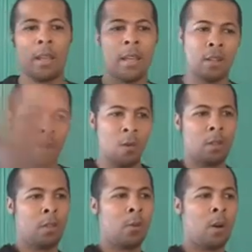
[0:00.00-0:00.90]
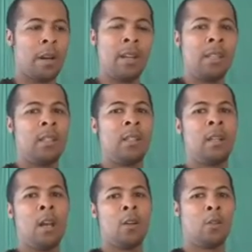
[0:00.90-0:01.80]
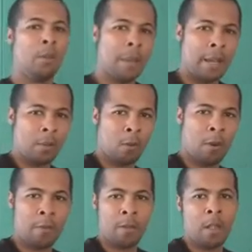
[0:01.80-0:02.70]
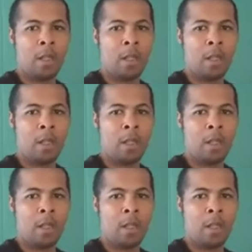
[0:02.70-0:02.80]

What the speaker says: it going to where it needed to go to mate with